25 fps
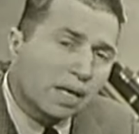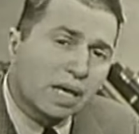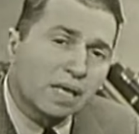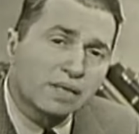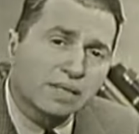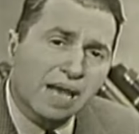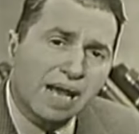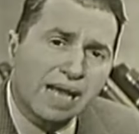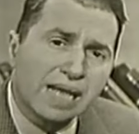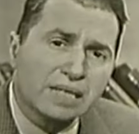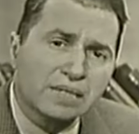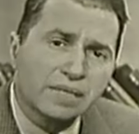
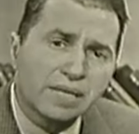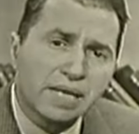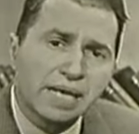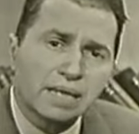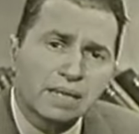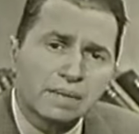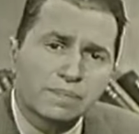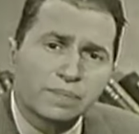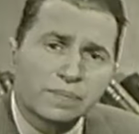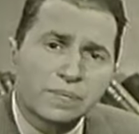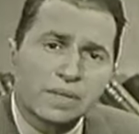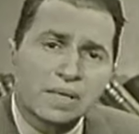As I see
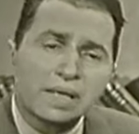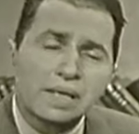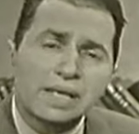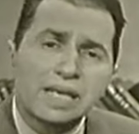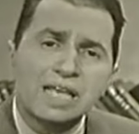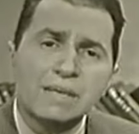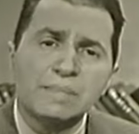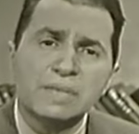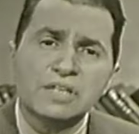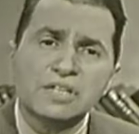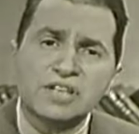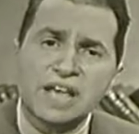it,
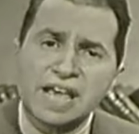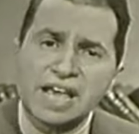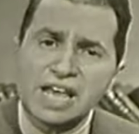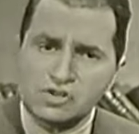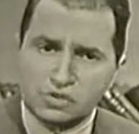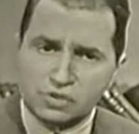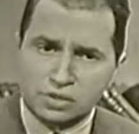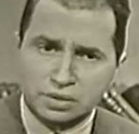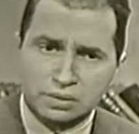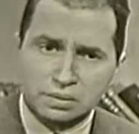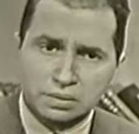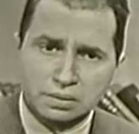
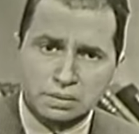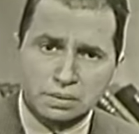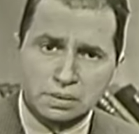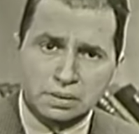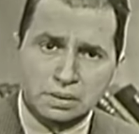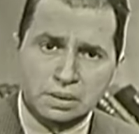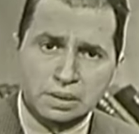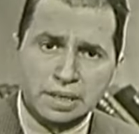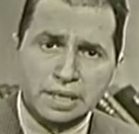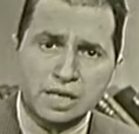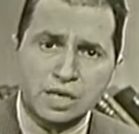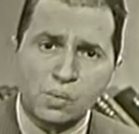imitation
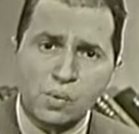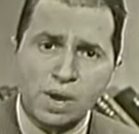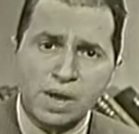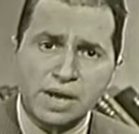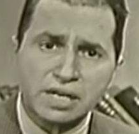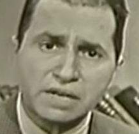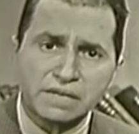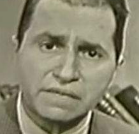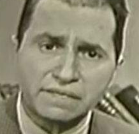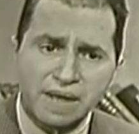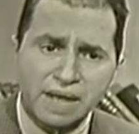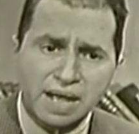in the
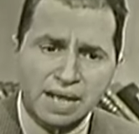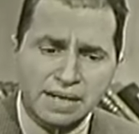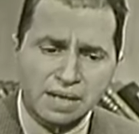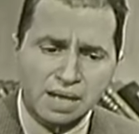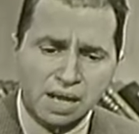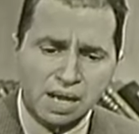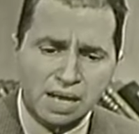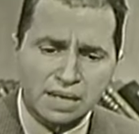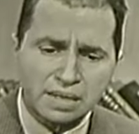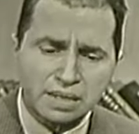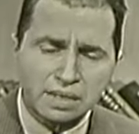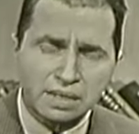work of fine
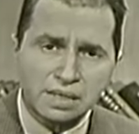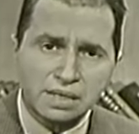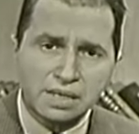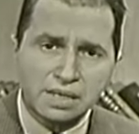art